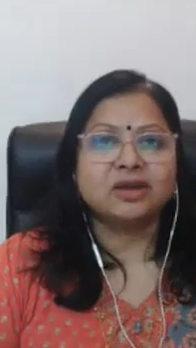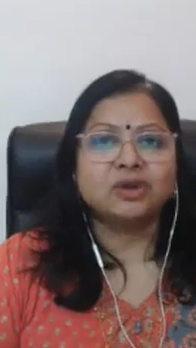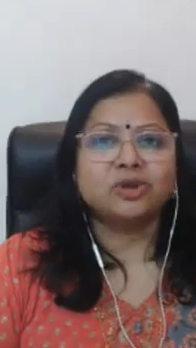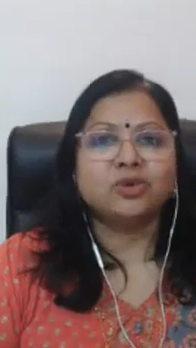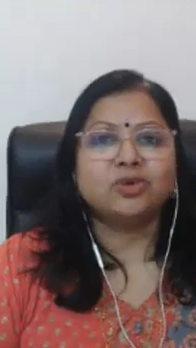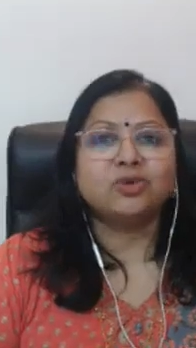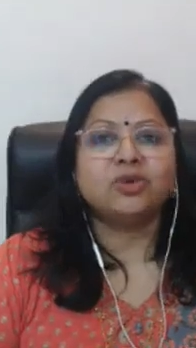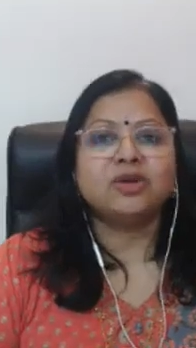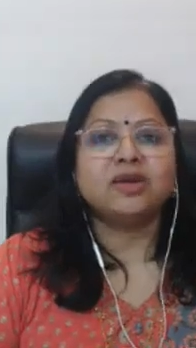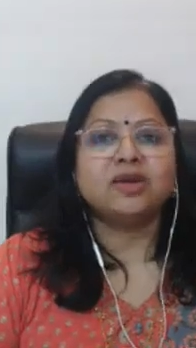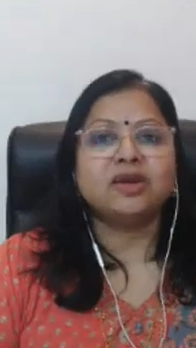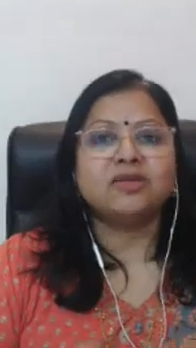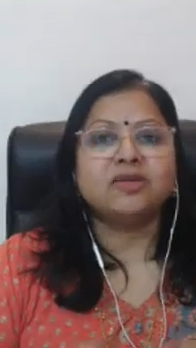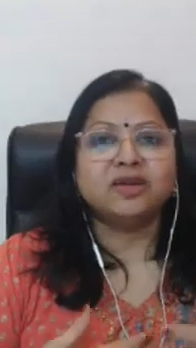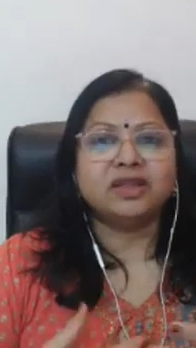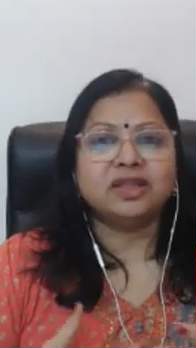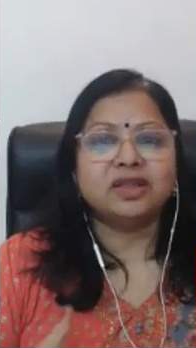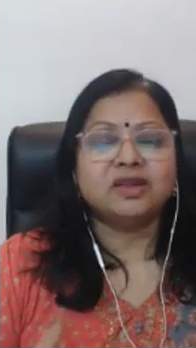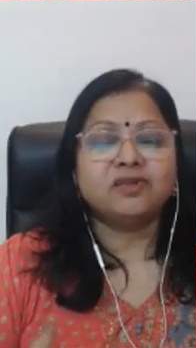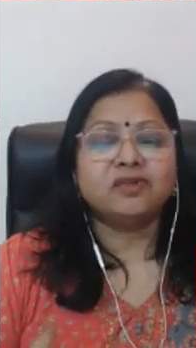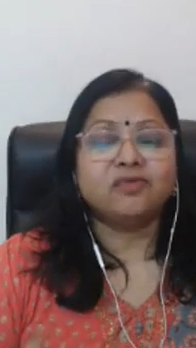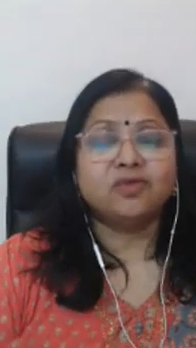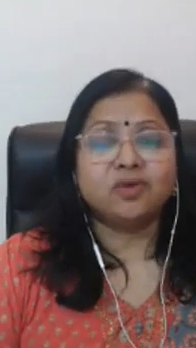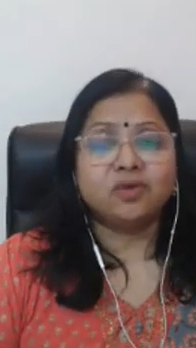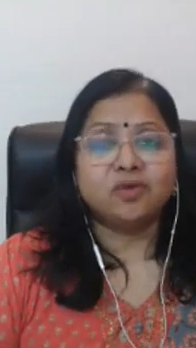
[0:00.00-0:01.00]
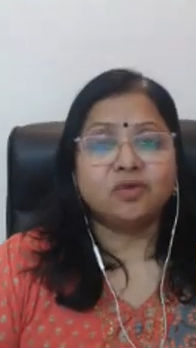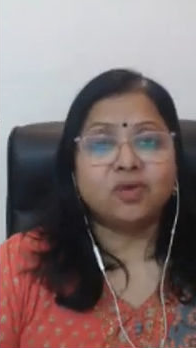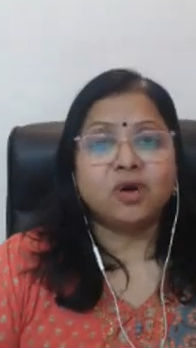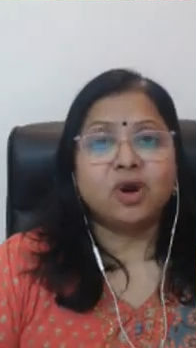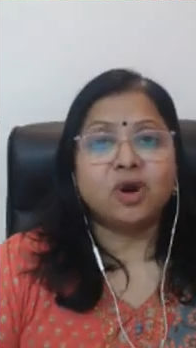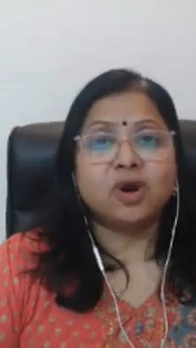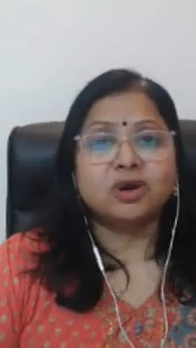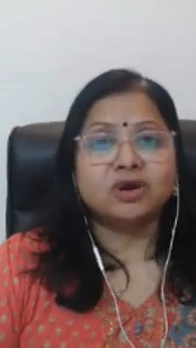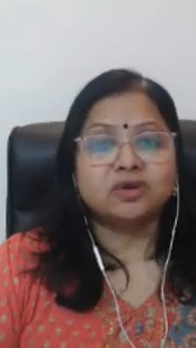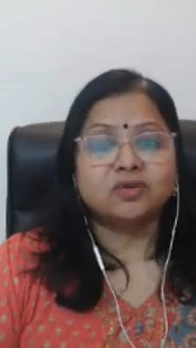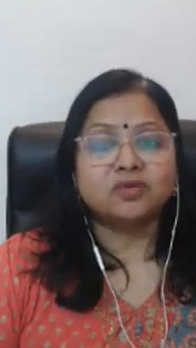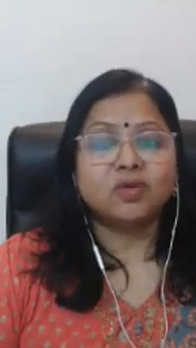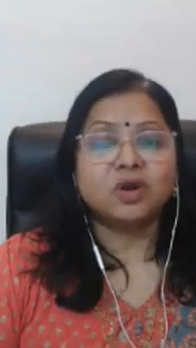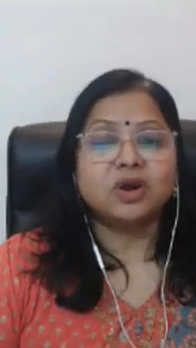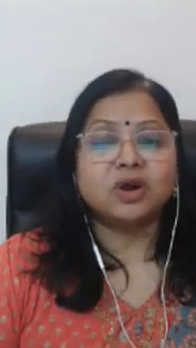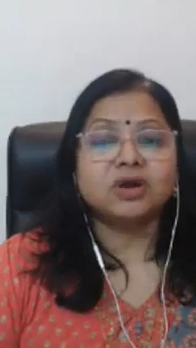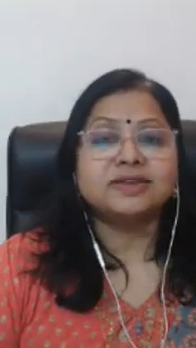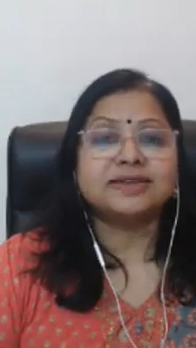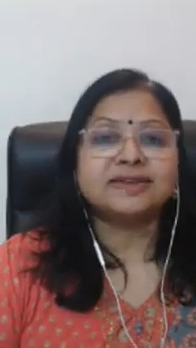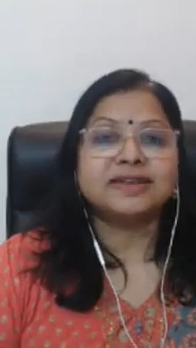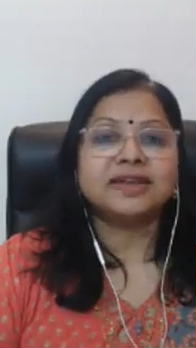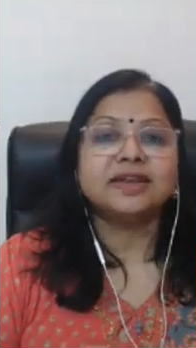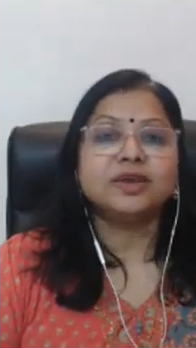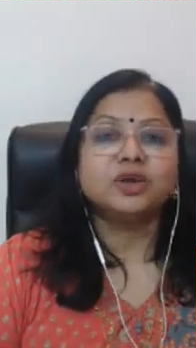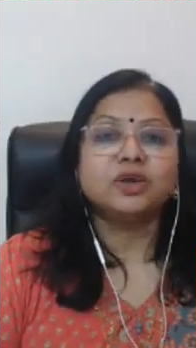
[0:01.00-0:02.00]
You do everything for
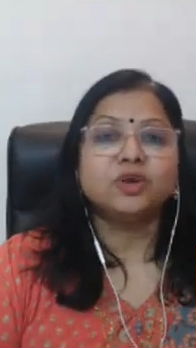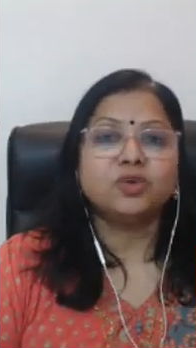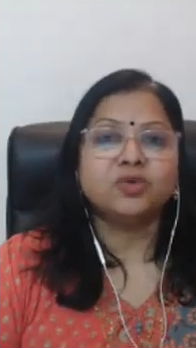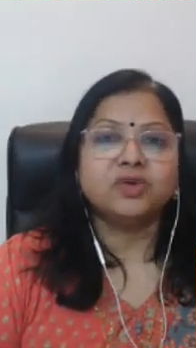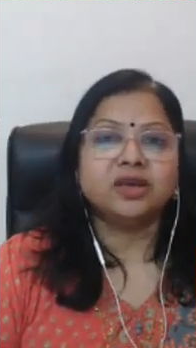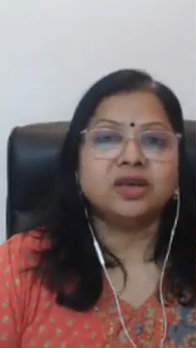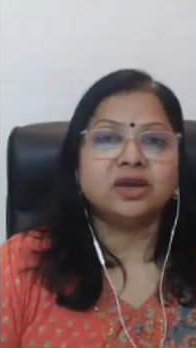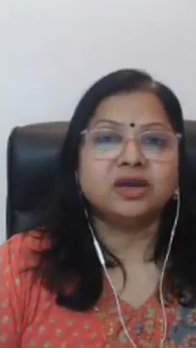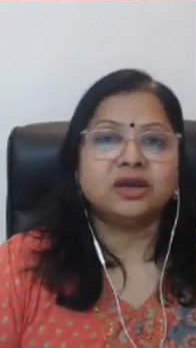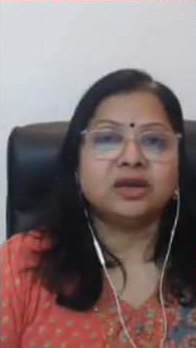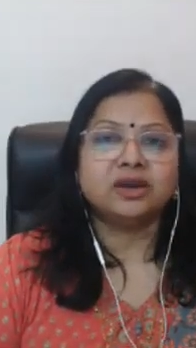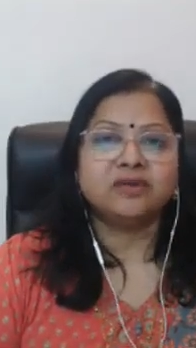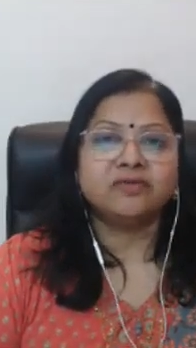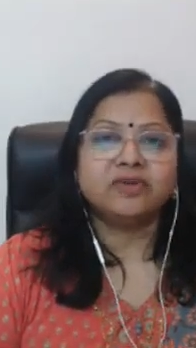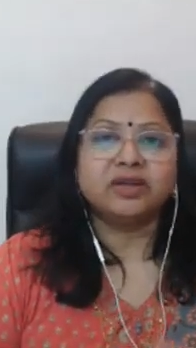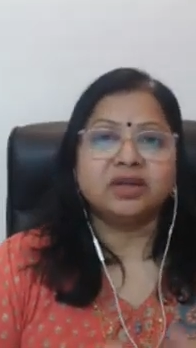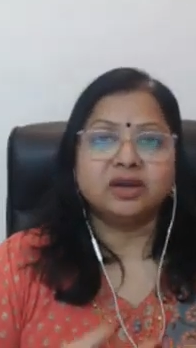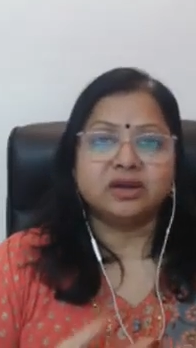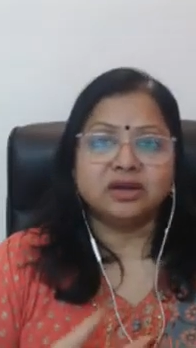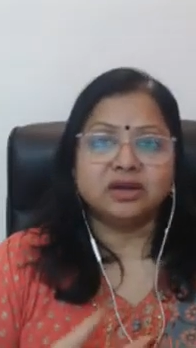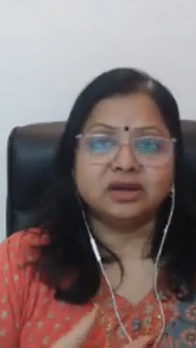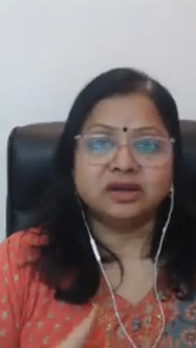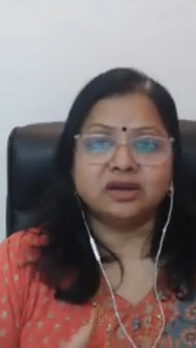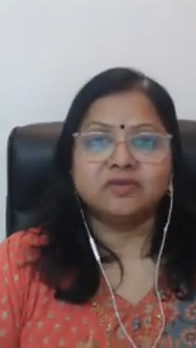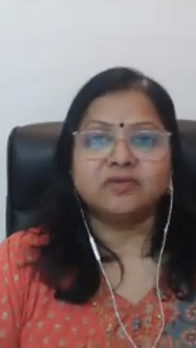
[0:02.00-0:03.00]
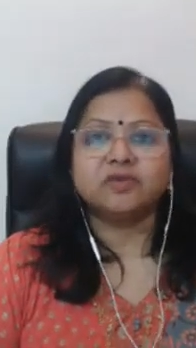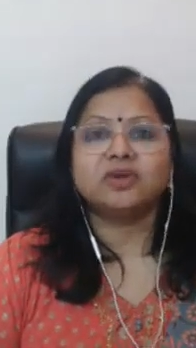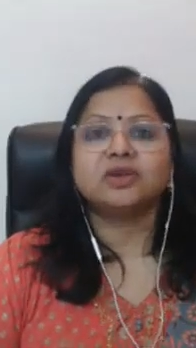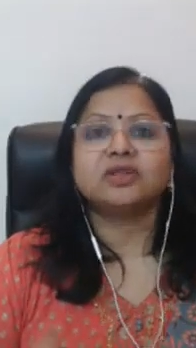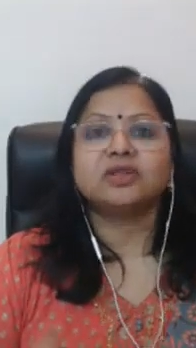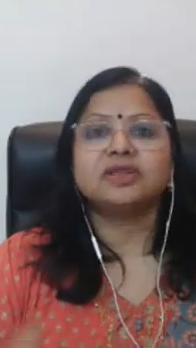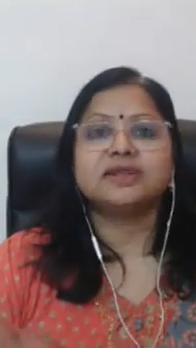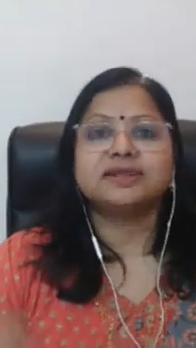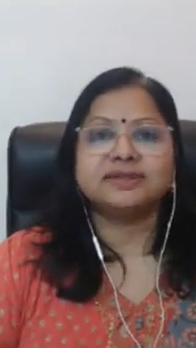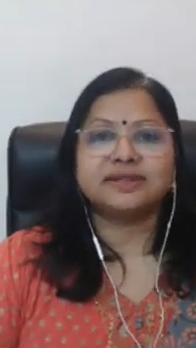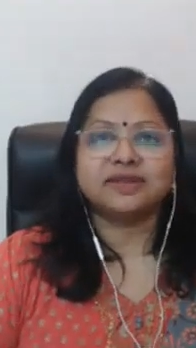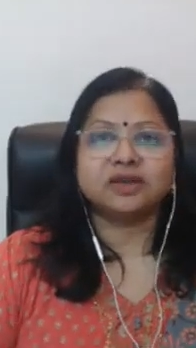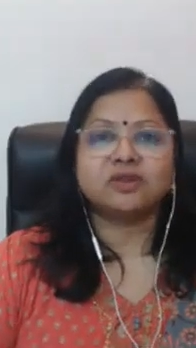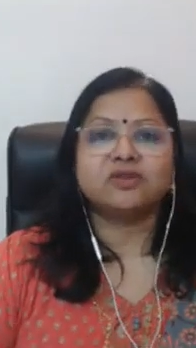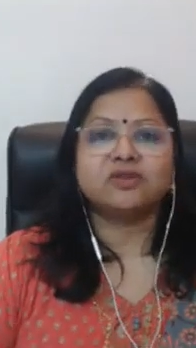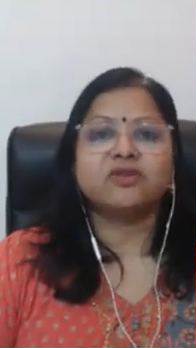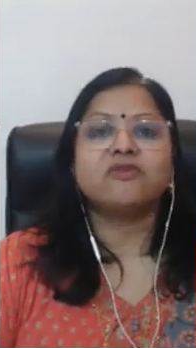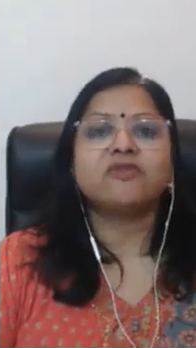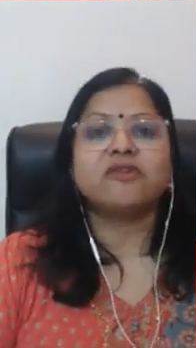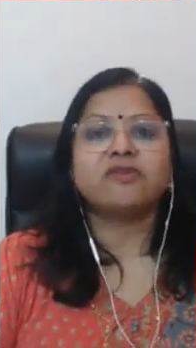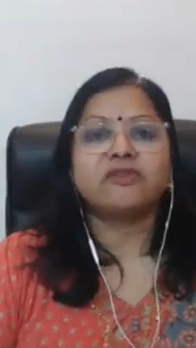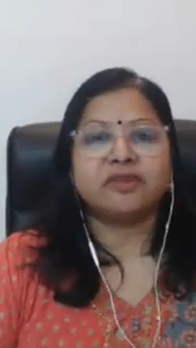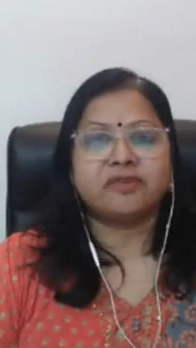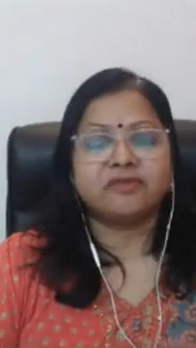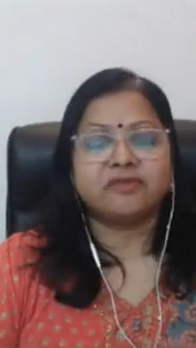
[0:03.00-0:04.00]
what sake do we earn? We earn for the sake
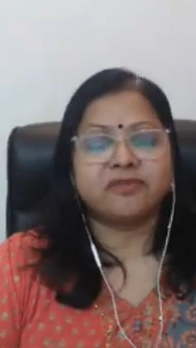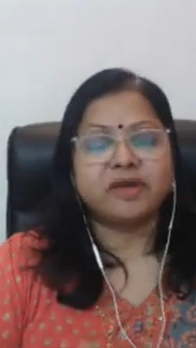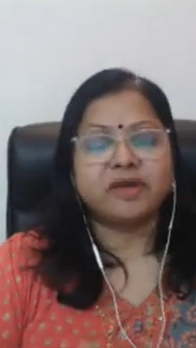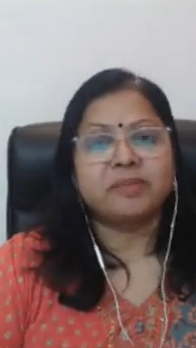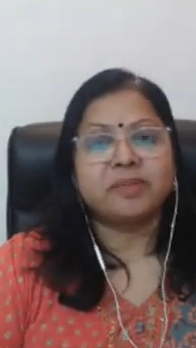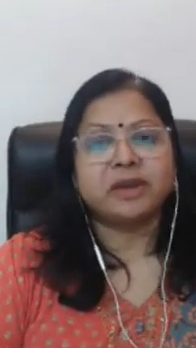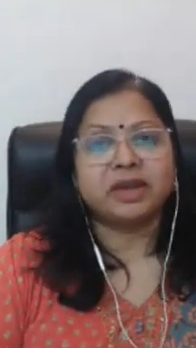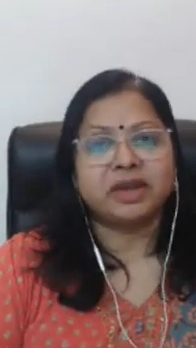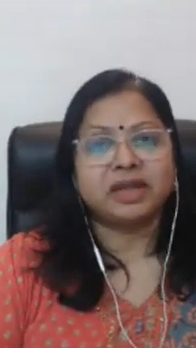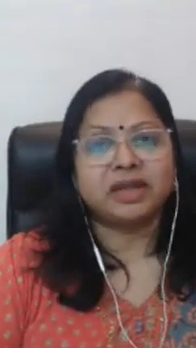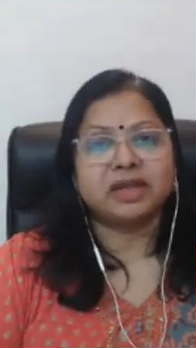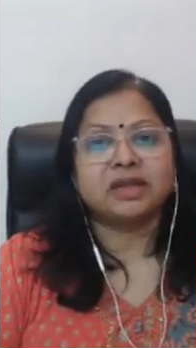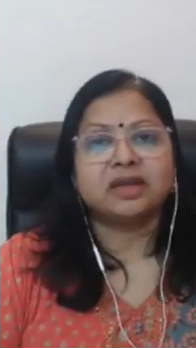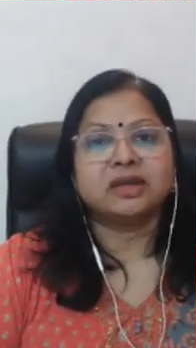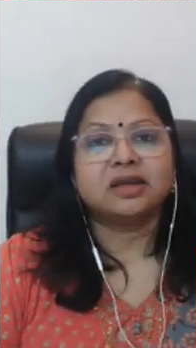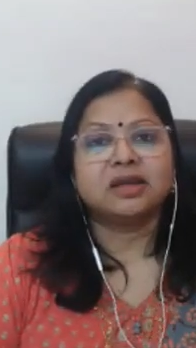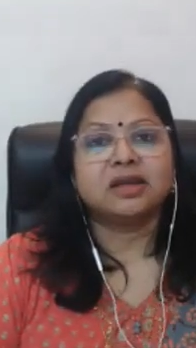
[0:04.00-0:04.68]
of our family.